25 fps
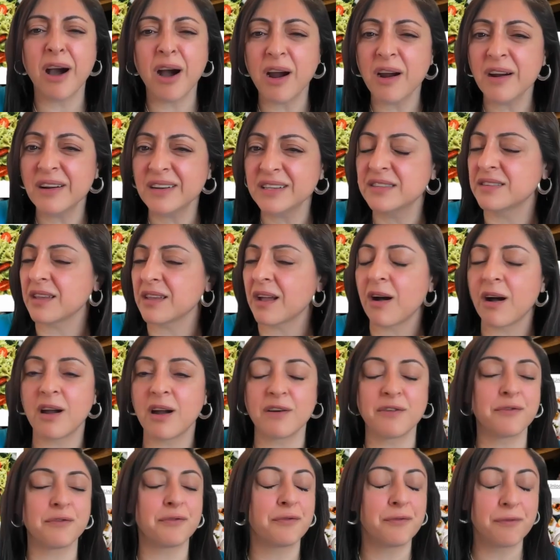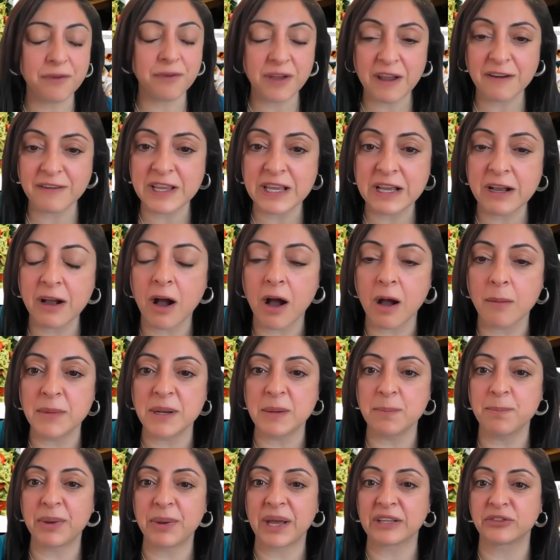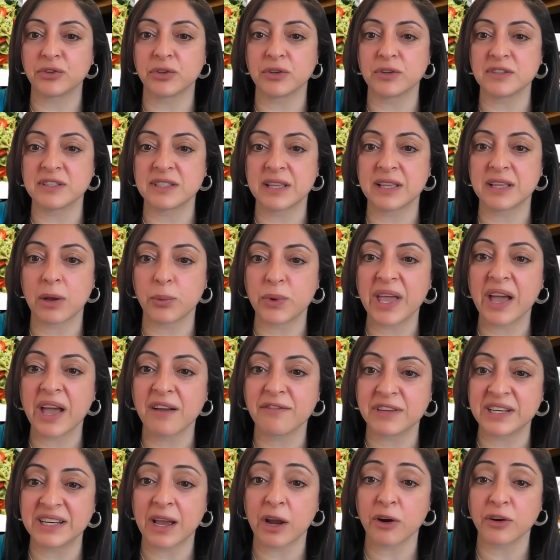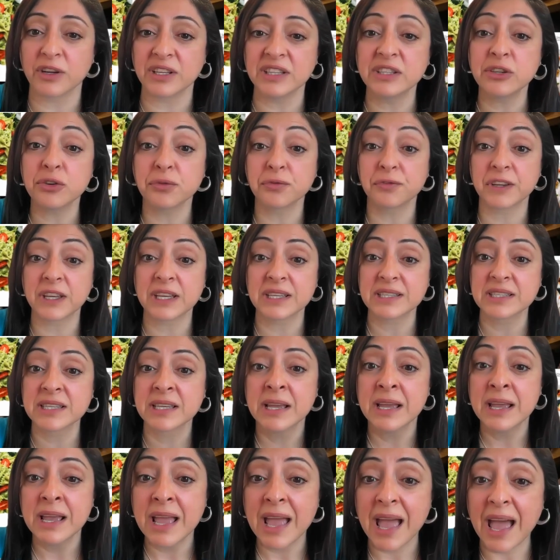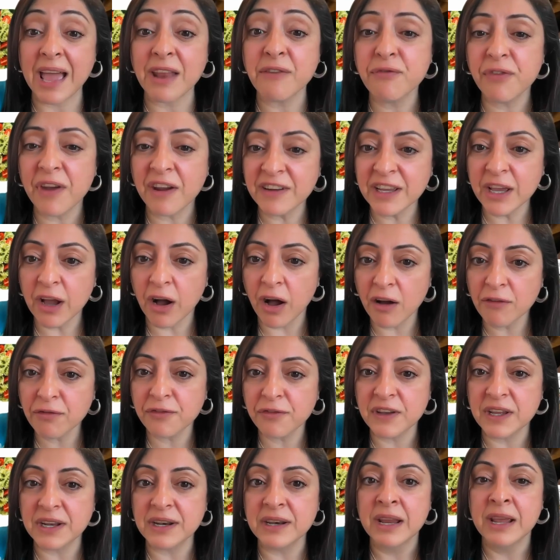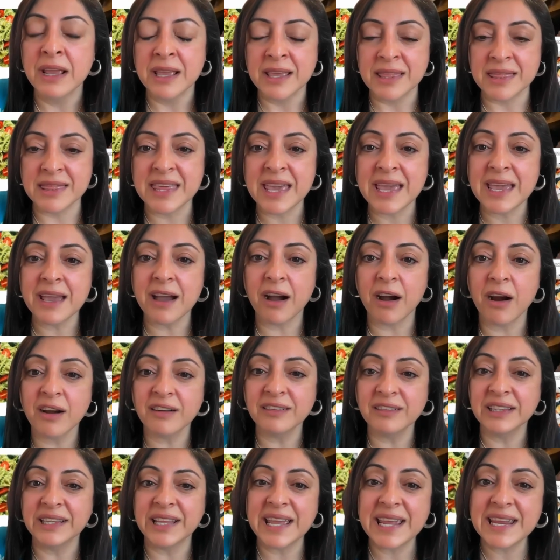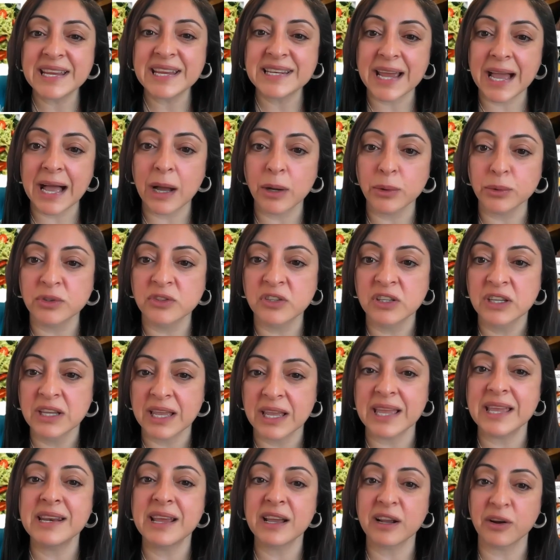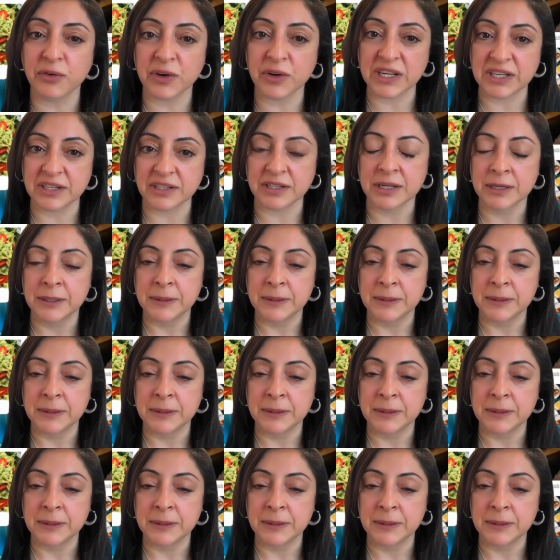Cards are very common patterns that we have in our interface, and very often they are laid out in a grid.